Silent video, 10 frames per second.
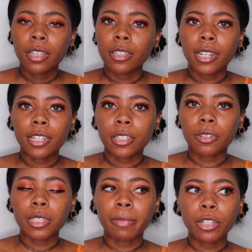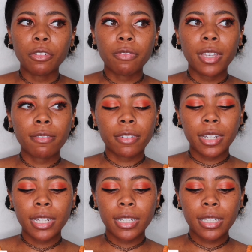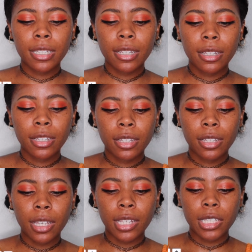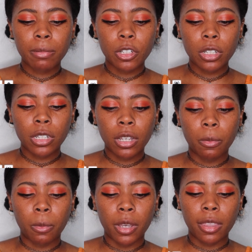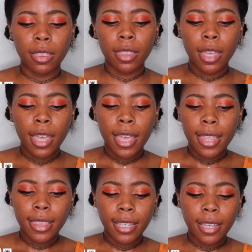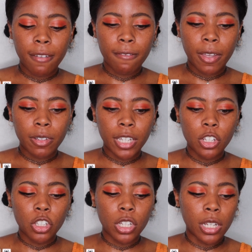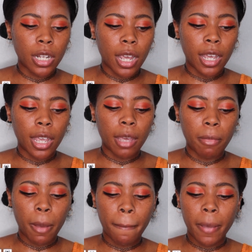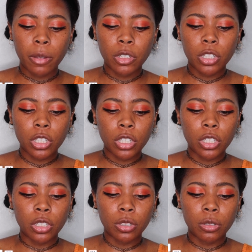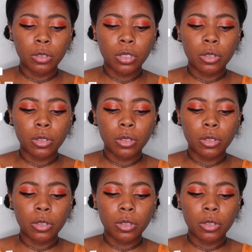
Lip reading: You guys know it's my new favorite, especially with the foundation I am about to use.